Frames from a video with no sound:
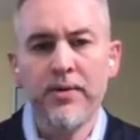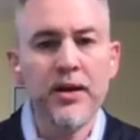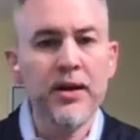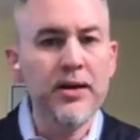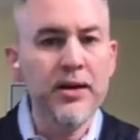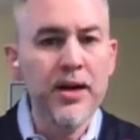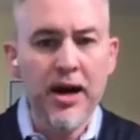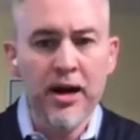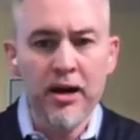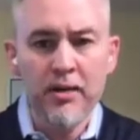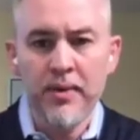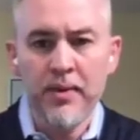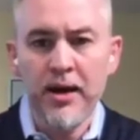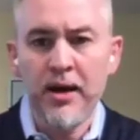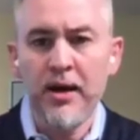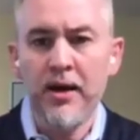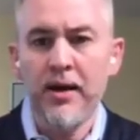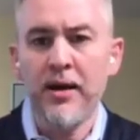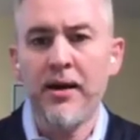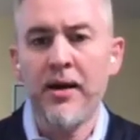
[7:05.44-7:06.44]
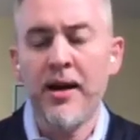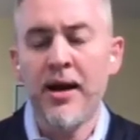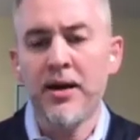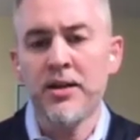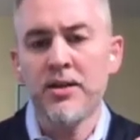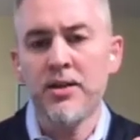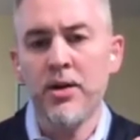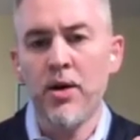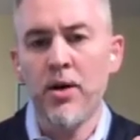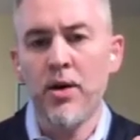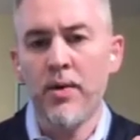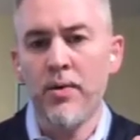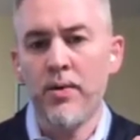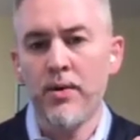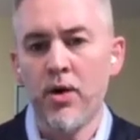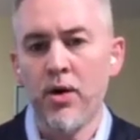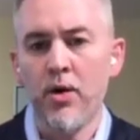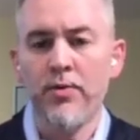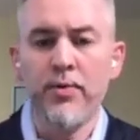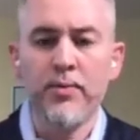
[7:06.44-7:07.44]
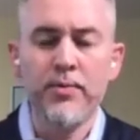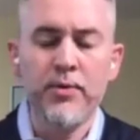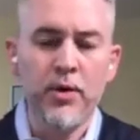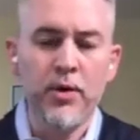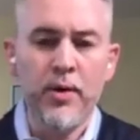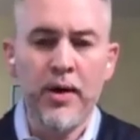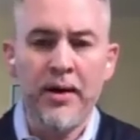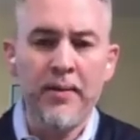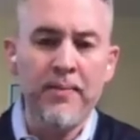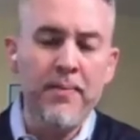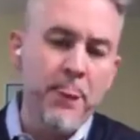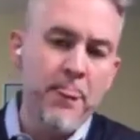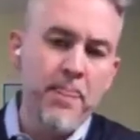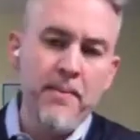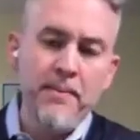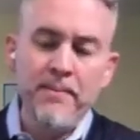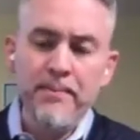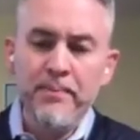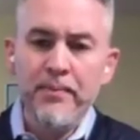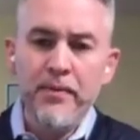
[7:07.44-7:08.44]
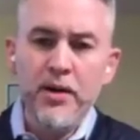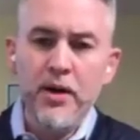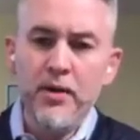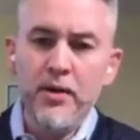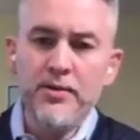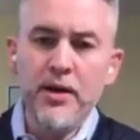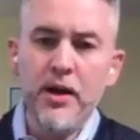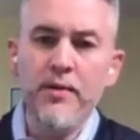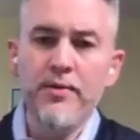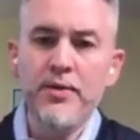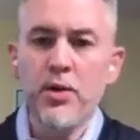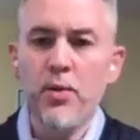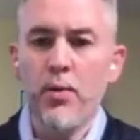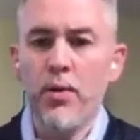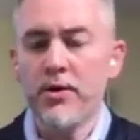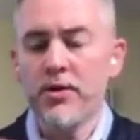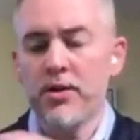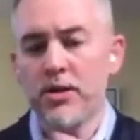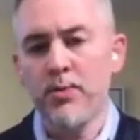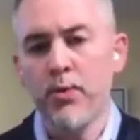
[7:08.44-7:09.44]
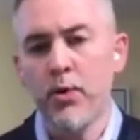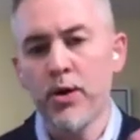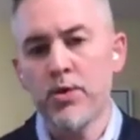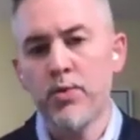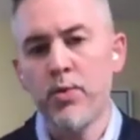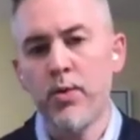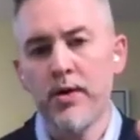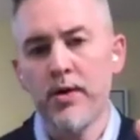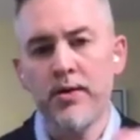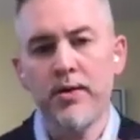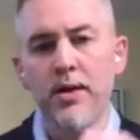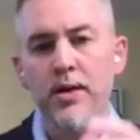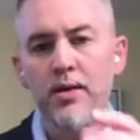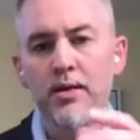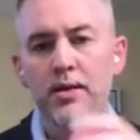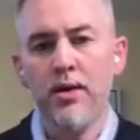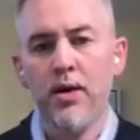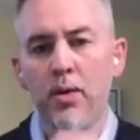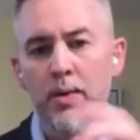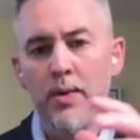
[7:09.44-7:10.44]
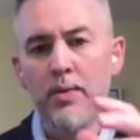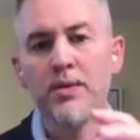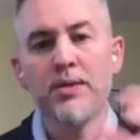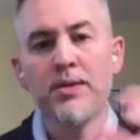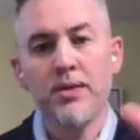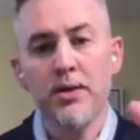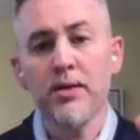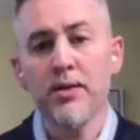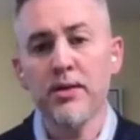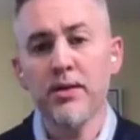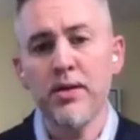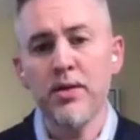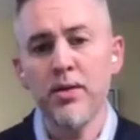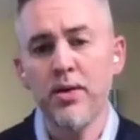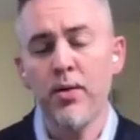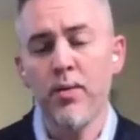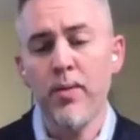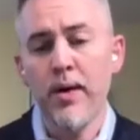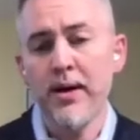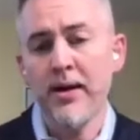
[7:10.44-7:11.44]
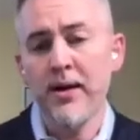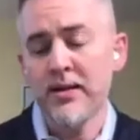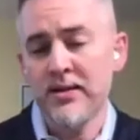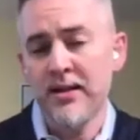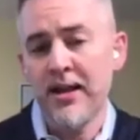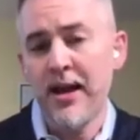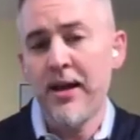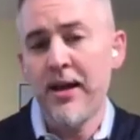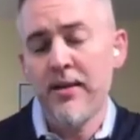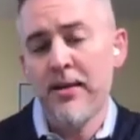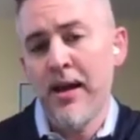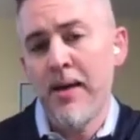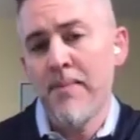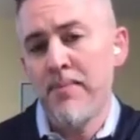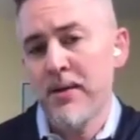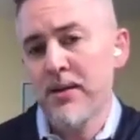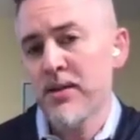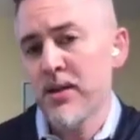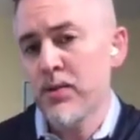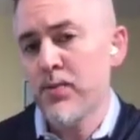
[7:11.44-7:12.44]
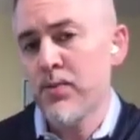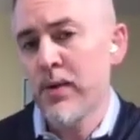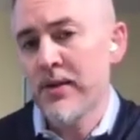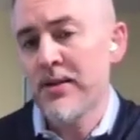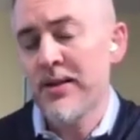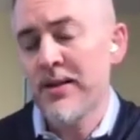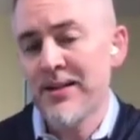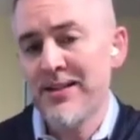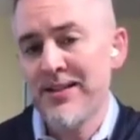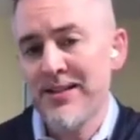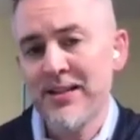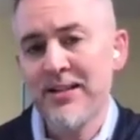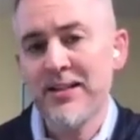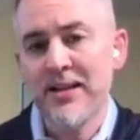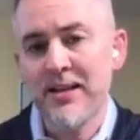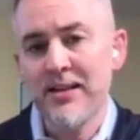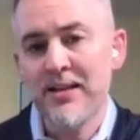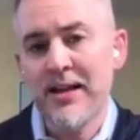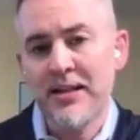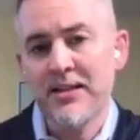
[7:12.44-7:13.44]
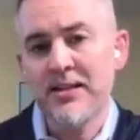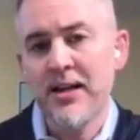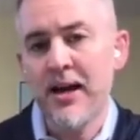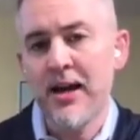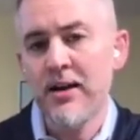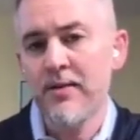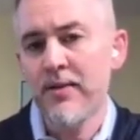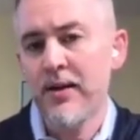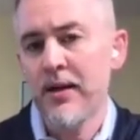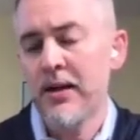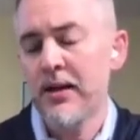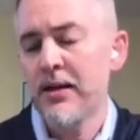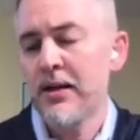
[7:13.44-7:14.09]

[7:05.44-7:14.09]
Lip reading: economy. And as, we would go from doing, television work to sports work, we would still continue to do weddings. And that business was consistent, that side of it.